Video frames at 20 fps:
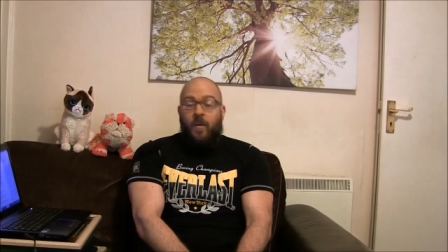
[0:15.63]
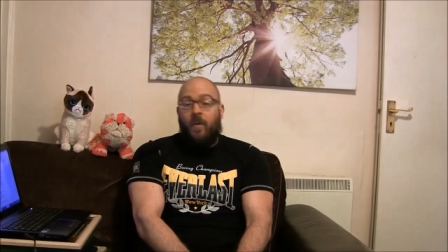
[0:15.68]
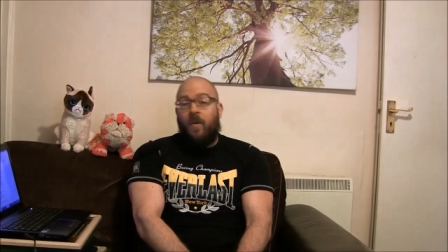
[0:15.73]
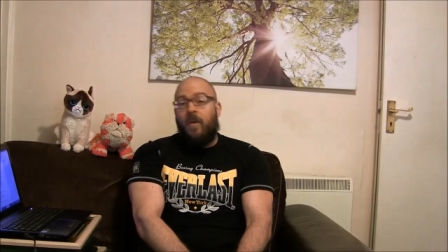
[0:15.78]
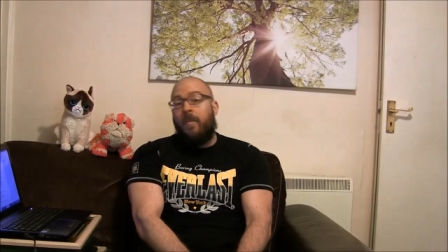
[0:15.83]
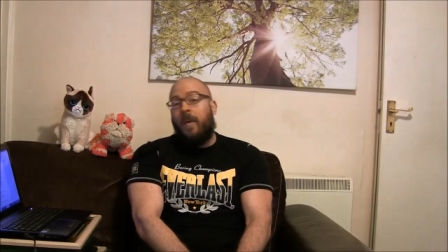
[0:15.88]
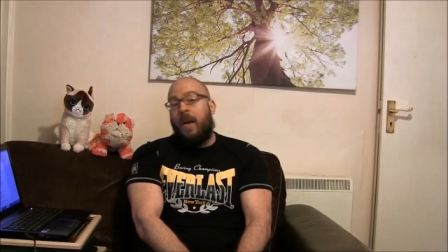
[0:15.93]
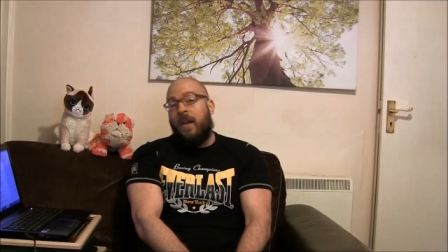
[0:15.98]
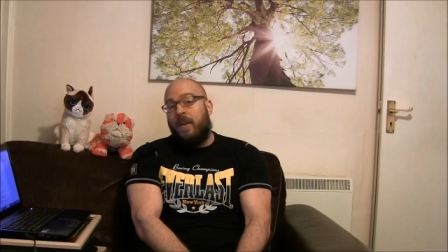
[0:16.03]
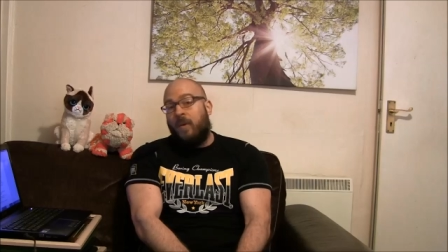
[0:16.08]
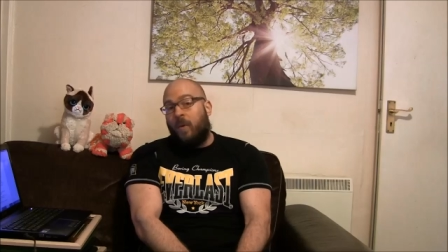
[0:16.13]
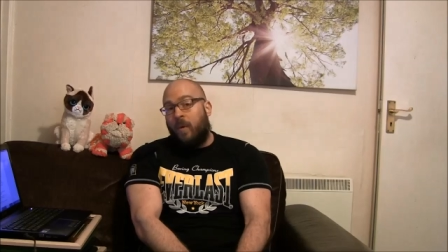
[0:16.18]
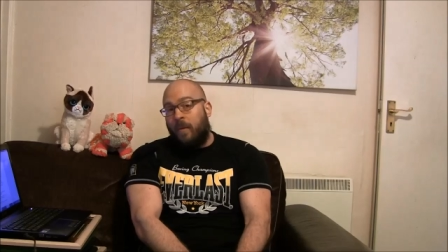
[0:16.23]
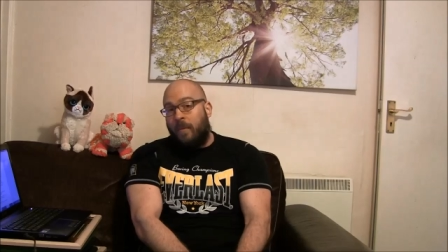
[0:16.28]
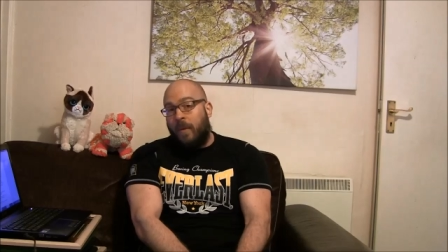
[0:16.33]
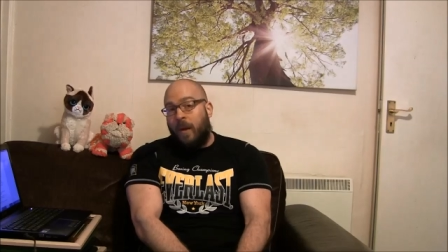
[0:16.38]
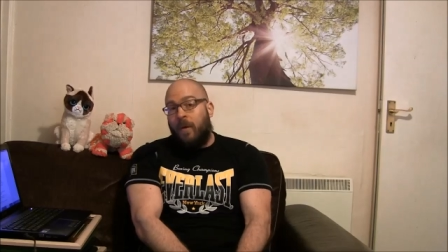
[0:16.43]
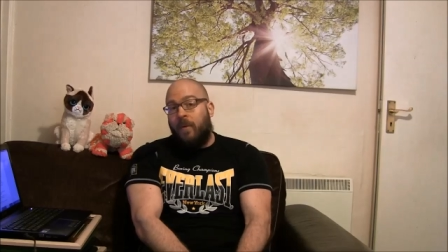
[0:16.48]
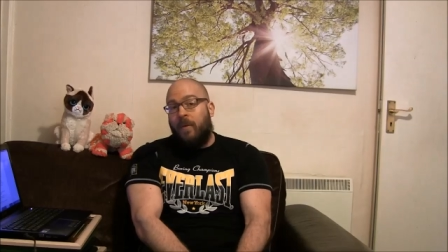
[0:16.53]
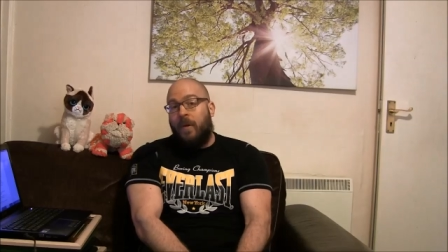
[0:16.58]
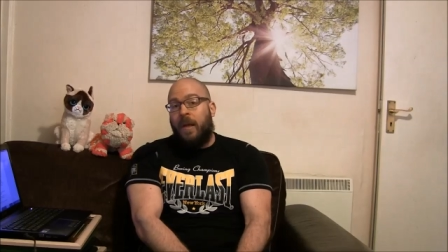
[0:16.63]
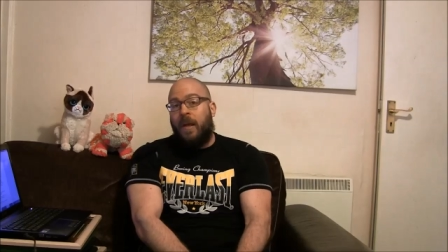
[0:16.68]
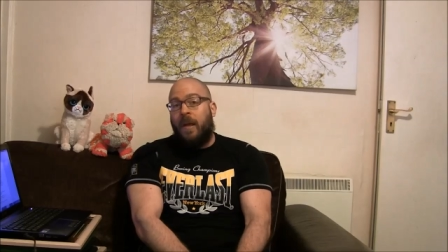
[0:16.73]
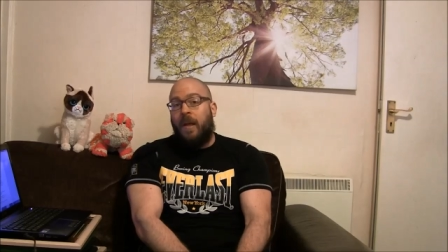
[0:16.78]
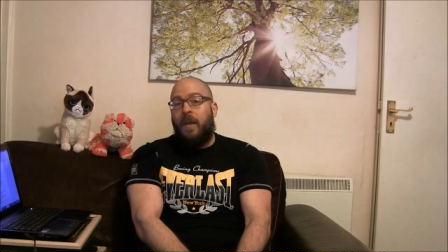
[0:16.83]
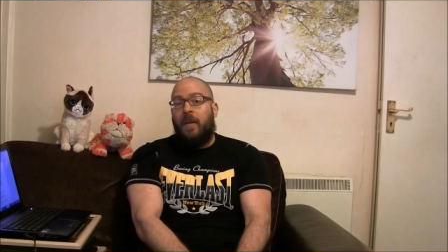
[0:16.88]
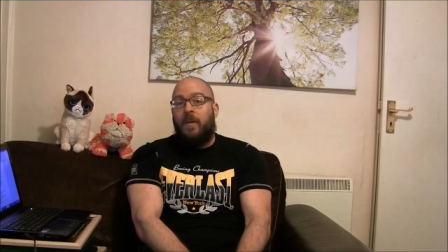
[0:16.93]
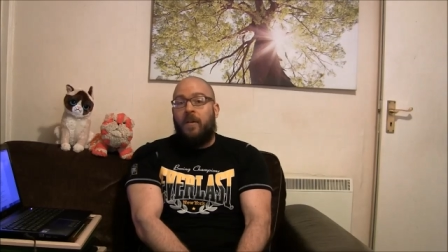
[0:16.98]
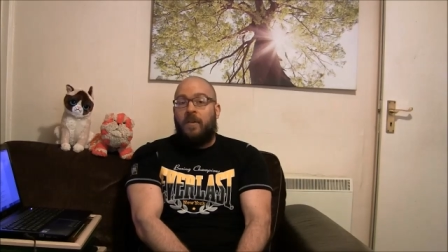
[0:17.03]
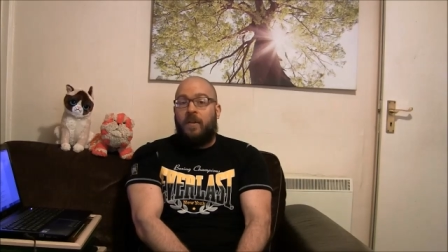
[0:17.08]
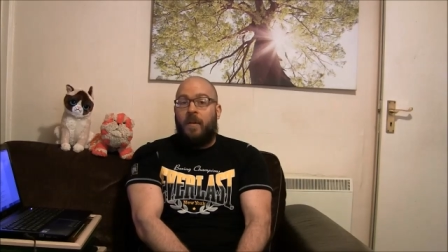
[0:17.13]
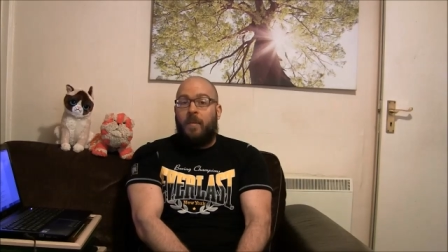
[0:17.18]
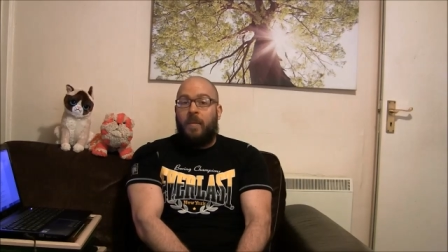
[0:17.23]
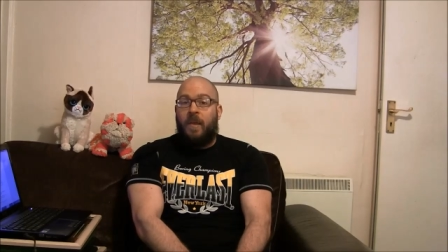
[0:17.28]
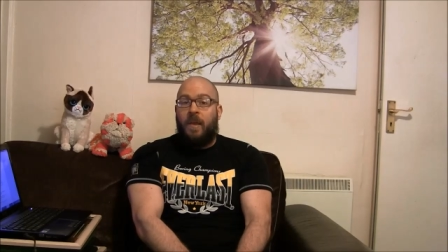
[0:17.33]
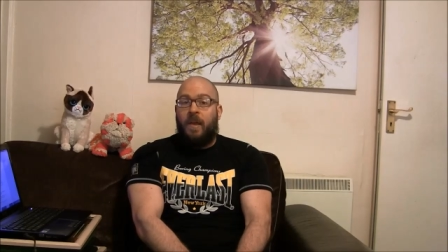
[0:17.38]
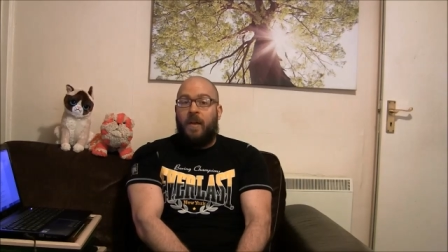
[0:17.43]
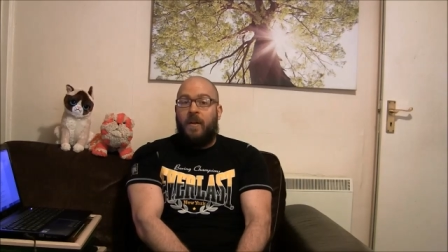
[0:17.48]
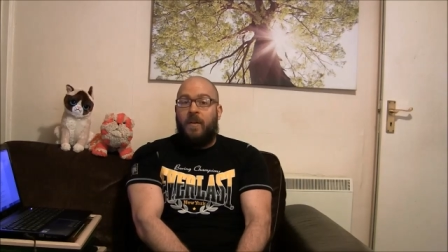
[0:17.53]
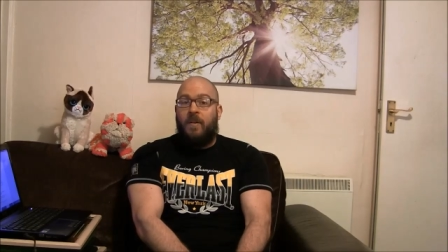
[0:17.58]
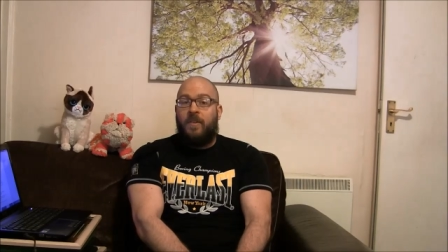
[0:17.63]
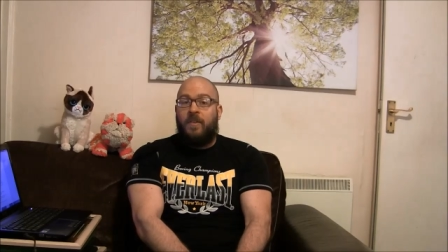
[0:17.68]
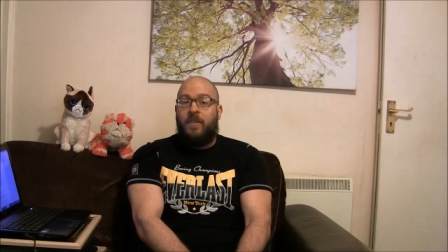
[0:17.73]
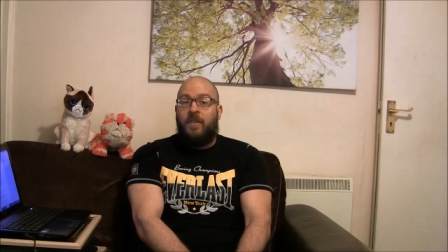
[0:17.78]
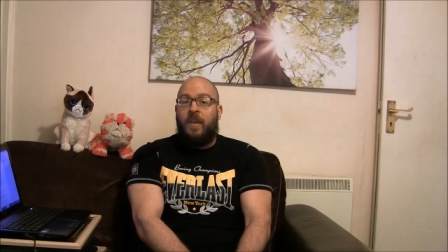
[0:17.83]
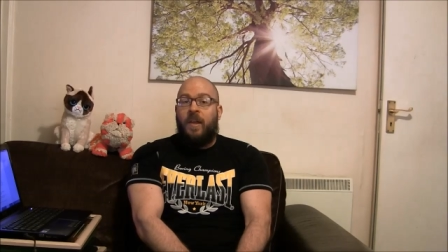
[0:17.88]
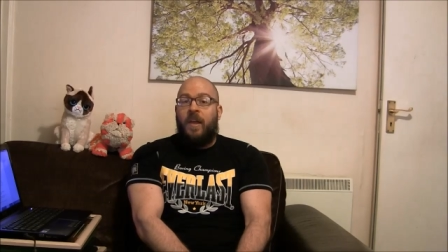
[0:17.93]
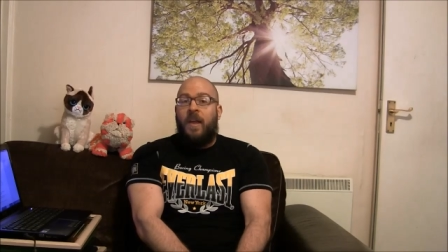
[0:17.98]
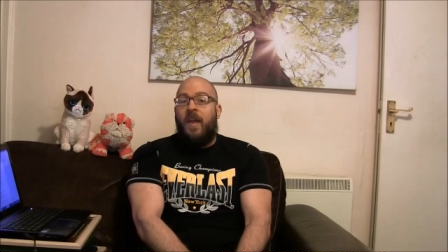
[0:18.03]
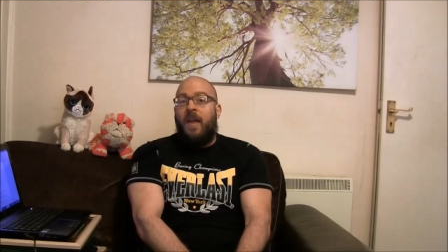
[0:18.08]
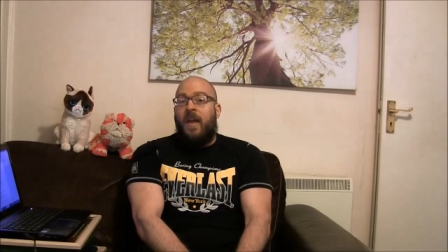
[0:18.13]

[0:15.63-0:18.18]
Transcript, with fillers: or my doorbell ringing, or something else.